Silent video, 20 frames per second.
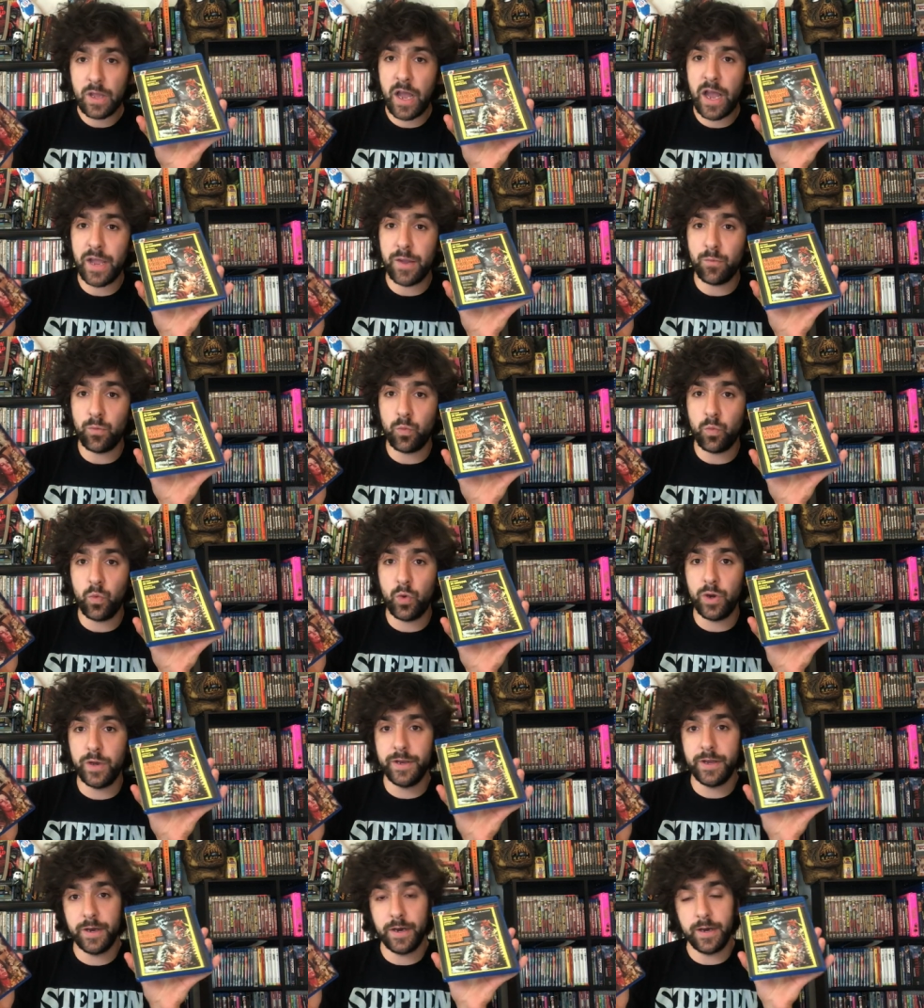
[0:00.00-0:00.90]
I
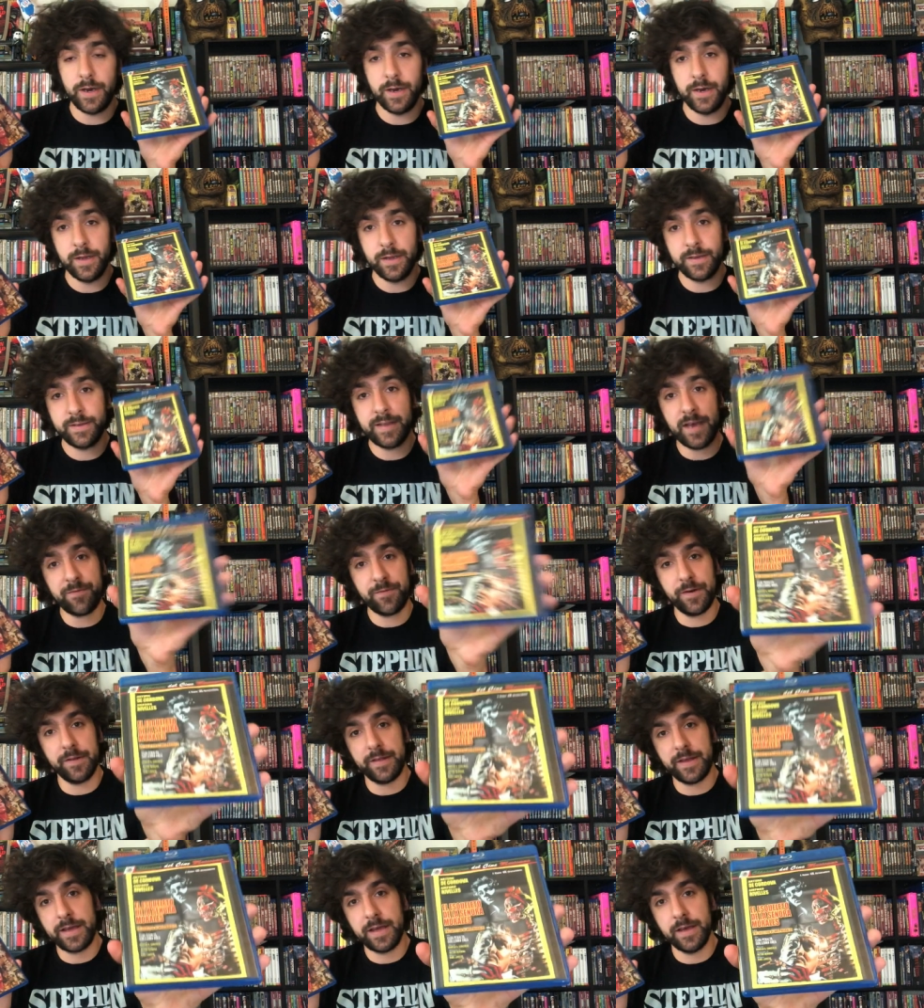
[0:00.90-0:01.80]
would uh,
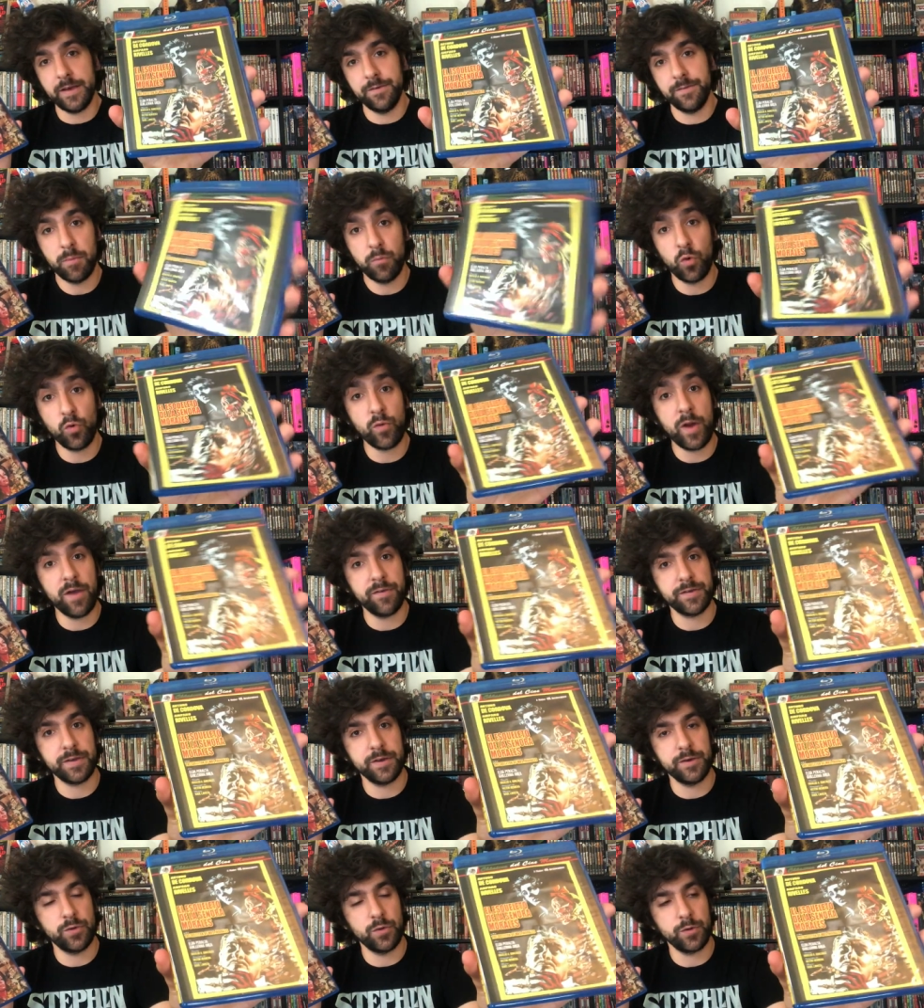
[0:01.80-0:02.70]
definitely give a more
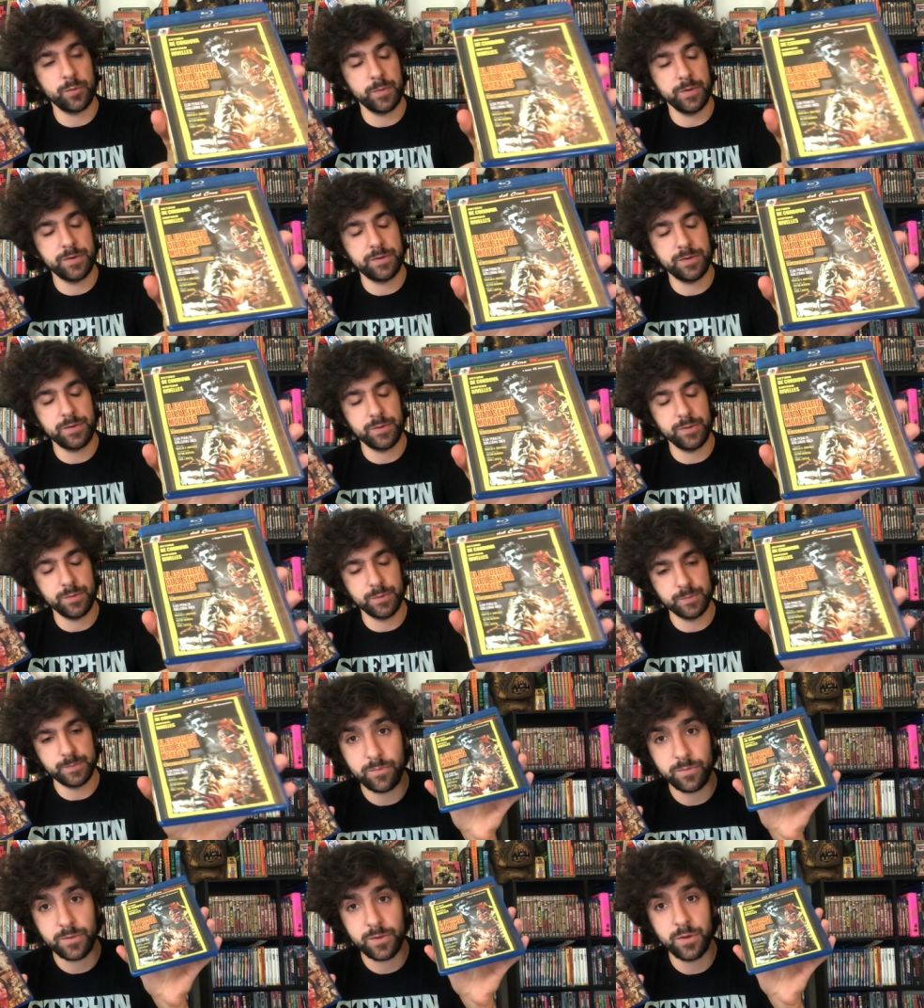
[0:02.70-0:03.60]
rousing endorsement to,
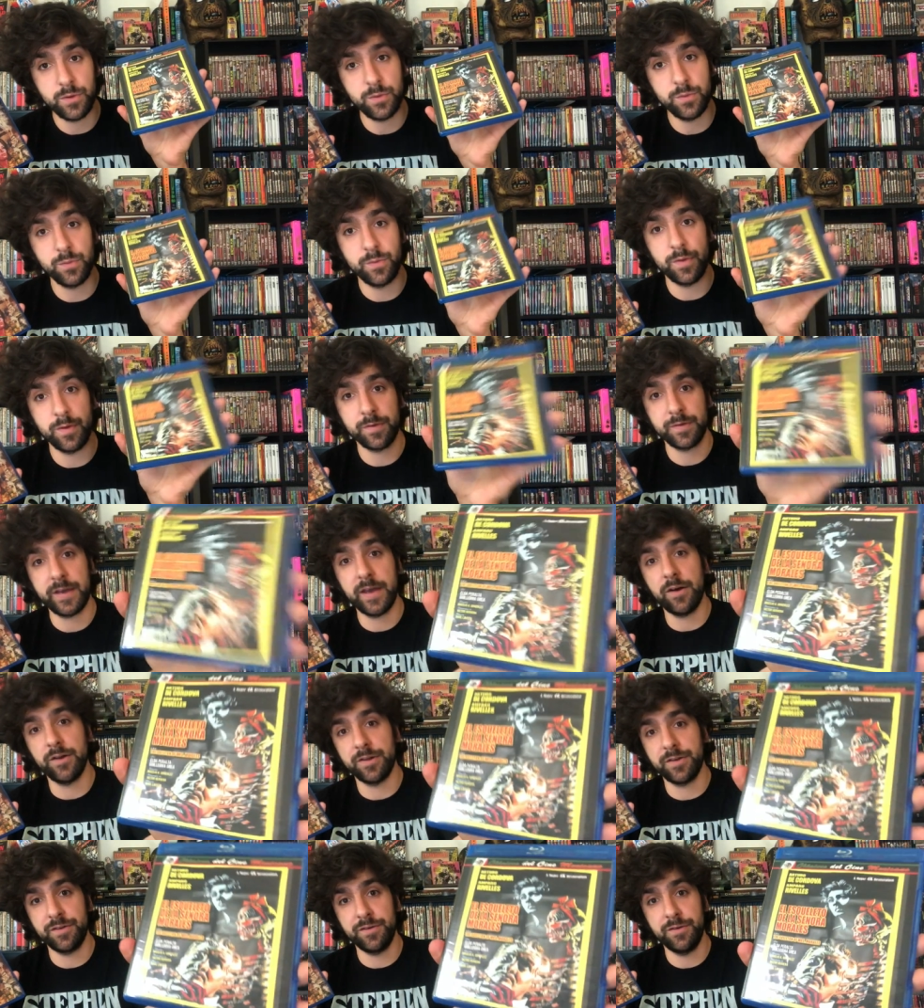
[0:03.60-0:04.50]
to the
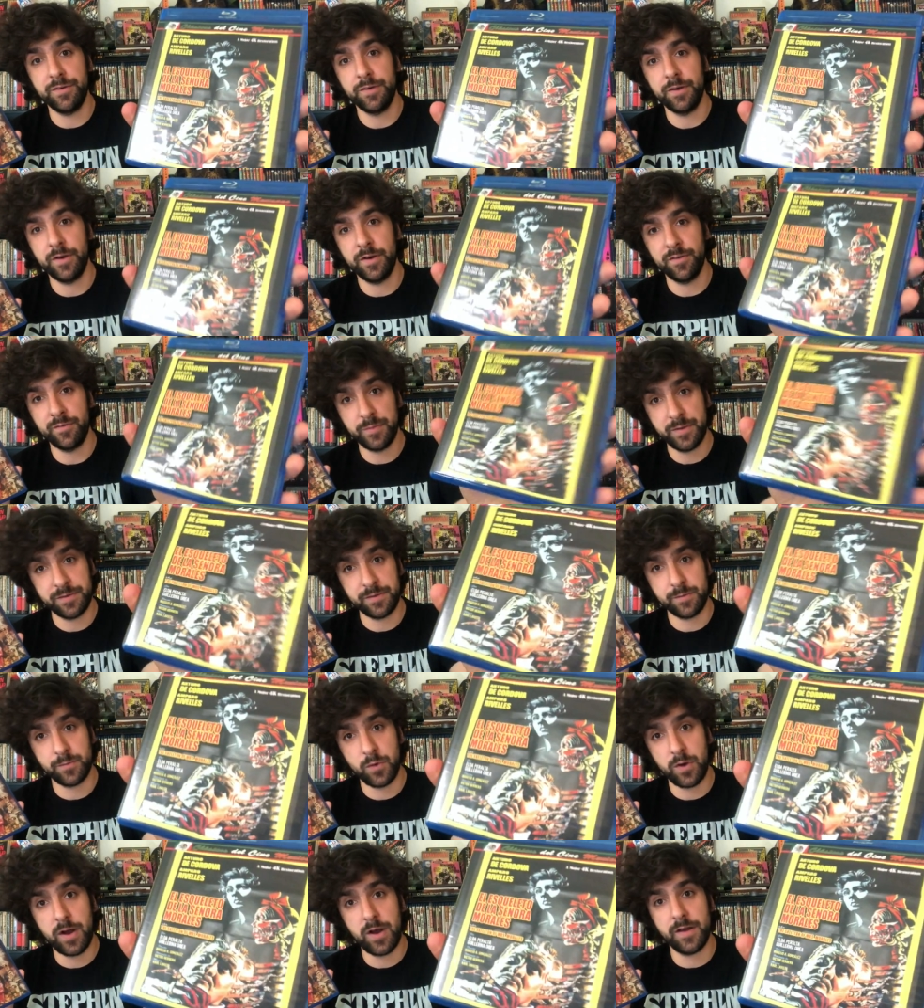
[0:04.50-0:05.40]
skeleton of
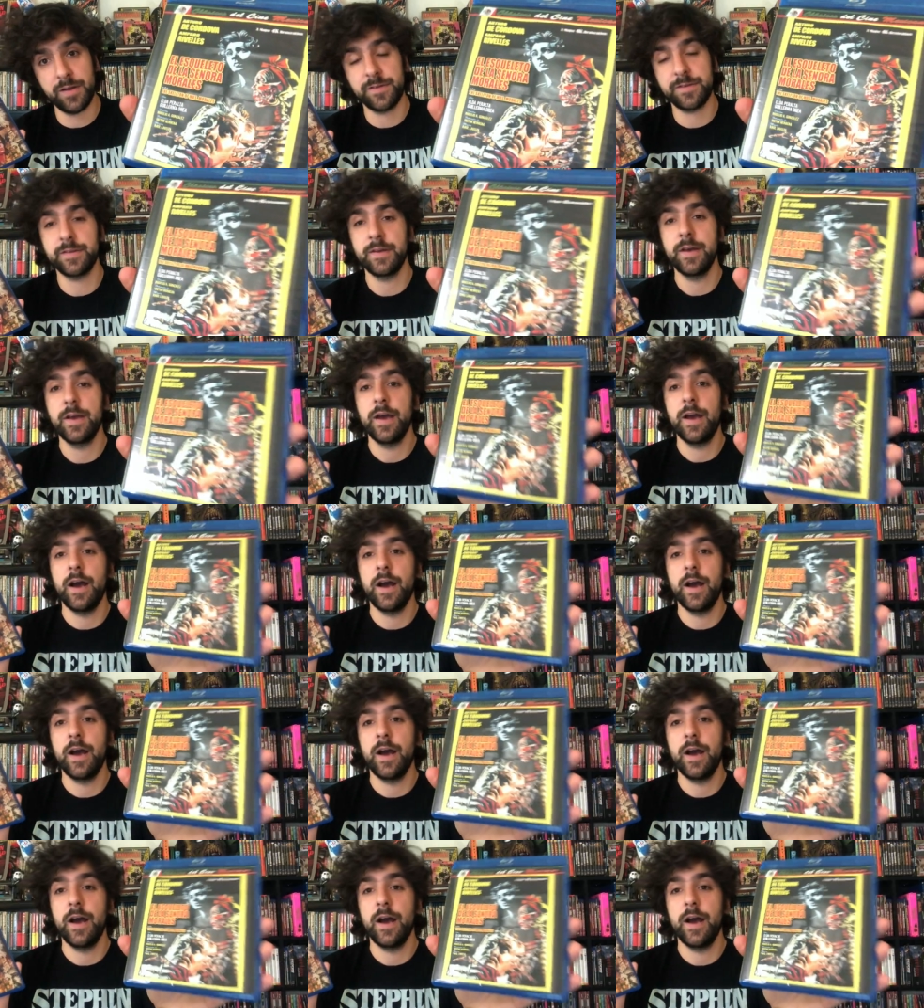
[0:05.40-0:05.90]
Mrs. Morales.